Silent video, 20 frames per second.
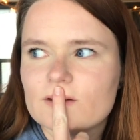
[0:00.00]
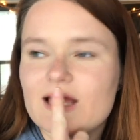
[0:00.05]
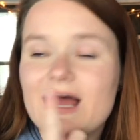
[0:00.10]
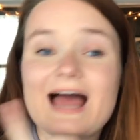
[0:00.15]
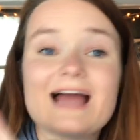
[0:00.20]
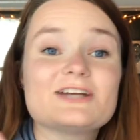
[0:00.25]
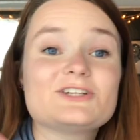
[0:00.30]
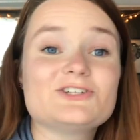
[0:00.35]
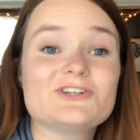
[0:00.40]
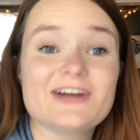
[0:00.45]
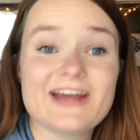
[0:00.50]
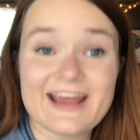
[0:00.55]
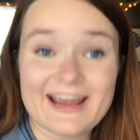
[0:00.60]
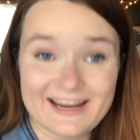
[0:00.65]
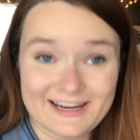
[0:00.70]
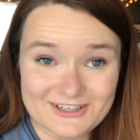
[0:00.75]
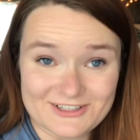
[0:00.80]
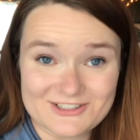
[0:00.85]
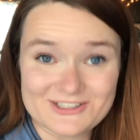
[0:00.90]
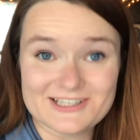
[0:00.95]
Act Your
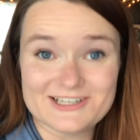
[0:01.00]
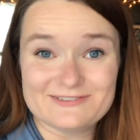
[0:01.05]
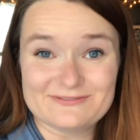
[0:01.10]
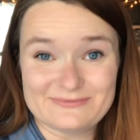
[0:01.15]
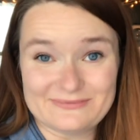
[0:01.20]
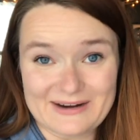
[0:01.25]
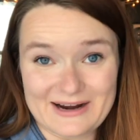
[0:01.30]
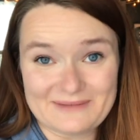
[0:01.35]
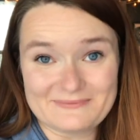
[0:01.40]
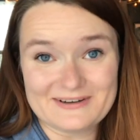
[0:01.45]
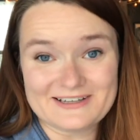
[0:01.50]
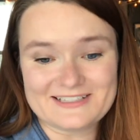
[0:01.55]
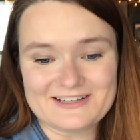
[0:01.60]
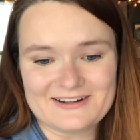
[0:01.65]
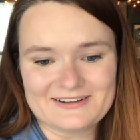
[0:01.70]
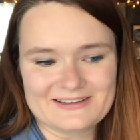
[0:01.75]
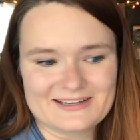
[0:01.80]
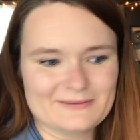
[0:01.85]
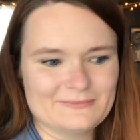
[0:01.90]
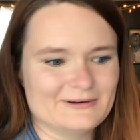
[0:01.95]
Age, Eve Brown by
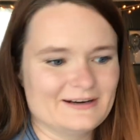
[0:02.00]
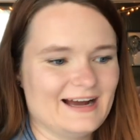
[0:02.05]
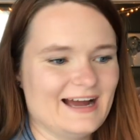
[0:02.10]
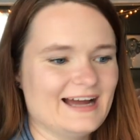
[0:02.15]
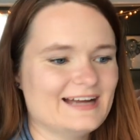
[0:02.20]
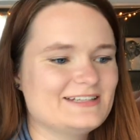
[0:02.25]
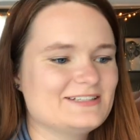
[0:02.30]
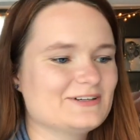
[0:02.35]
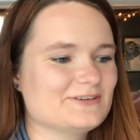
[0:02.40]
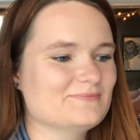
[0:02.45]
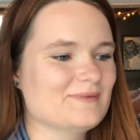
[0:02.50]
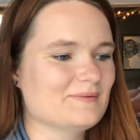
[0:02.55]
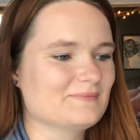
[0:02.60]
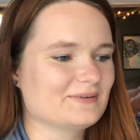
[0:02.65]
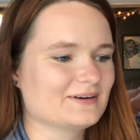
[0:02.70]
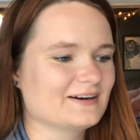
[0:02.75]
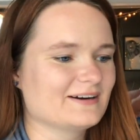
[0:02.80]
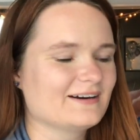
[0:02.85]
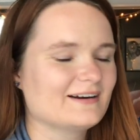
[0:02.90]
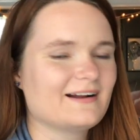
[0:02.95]
Talia Hibbert. I had to
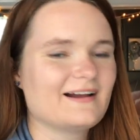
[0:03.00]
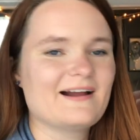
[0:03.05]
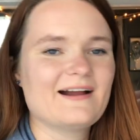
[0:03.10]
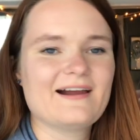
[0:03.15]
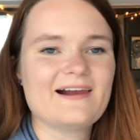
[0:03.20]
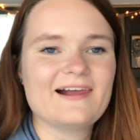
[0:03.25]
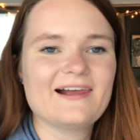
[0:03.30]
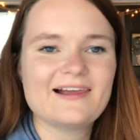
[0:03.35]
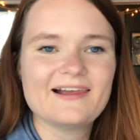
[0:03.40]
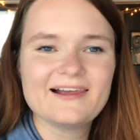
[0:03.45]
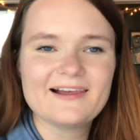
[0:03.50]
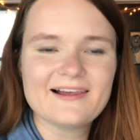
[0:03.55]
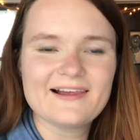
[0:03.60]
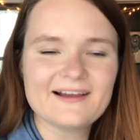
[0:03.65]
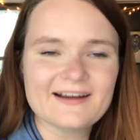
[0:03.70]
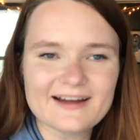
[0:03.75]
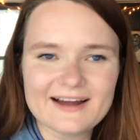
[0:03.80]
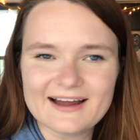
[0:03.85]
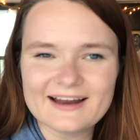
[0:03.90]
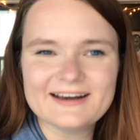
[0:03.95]
remember
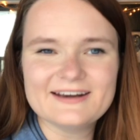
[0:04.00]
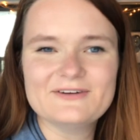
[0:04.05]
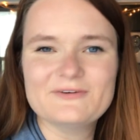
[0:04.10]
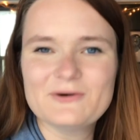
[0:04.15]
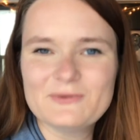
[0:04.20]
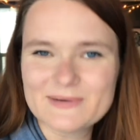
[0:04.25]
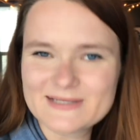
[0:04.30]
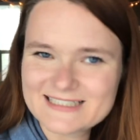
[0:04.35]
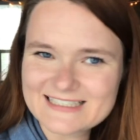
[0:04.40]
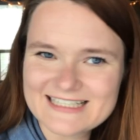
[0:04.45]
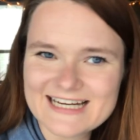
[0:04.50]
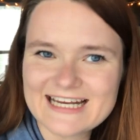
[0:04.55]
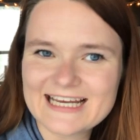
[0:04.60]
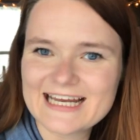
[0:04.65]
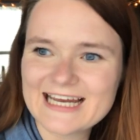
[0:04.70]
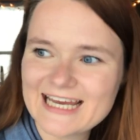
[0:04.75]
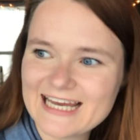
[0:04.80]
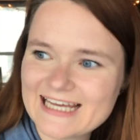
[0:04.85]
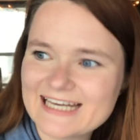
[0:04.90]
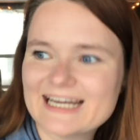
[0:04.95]
I knew it wasn't Take a
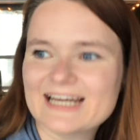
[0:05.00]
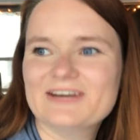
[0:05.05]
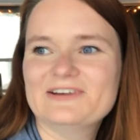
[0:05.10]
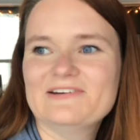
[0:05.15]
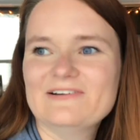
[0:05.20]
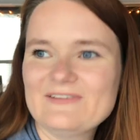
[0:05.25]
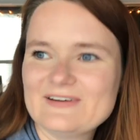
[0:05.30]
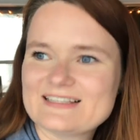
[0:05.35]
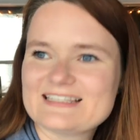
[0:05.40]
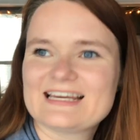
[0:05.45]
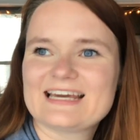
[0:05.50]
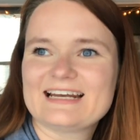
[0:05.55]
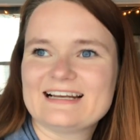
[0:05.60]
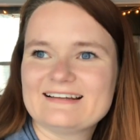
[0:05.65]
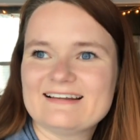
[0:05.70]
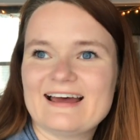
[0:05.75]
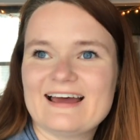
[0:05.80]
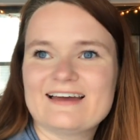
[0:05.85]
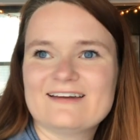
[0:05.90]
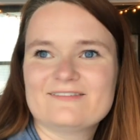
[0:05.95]
Hint, I knew it wasn't Get a
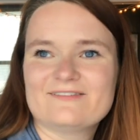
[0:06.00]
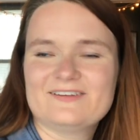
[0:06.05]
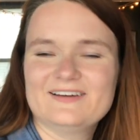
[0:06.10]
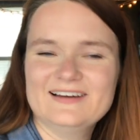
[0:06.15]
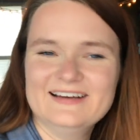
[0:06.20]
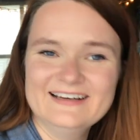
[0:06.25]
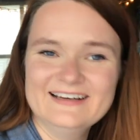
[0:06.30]
Life,